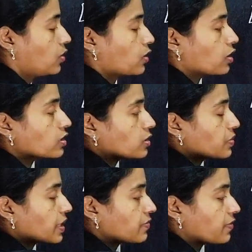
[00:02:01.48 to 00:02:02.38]
what are the
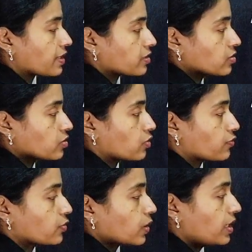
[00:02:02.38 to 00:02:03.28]
prime factors
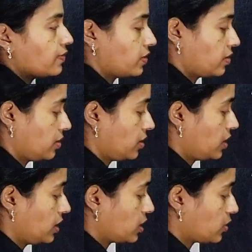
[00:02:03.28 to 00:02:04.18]
of 12?
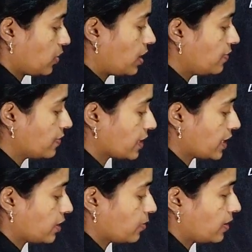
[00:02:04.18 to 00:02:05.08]
12
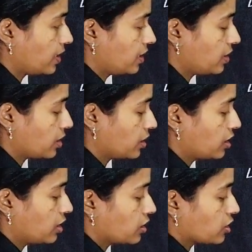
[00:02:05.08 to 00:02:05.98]
equal
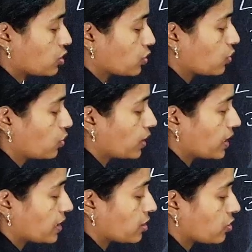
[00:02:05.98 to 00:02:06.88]
2
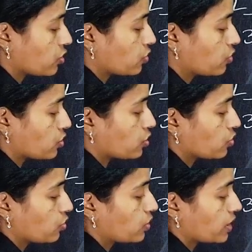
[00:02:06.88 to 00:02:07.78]
into
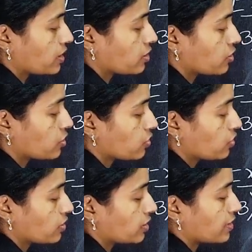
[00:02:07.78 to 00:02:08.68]
2
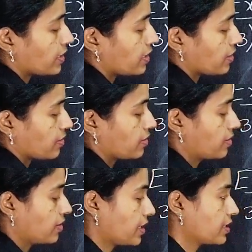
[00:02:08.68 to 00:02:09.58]
into 3.
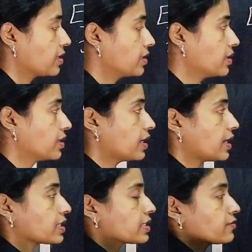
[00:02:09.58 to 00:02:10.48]
Right?
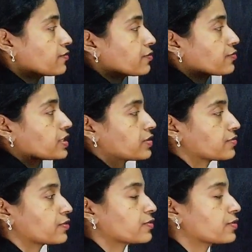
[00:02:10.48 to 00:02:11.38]
And then
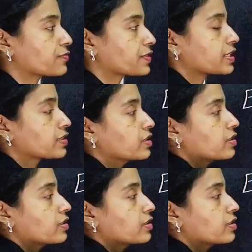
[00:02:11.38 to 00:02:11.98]
15. For 15,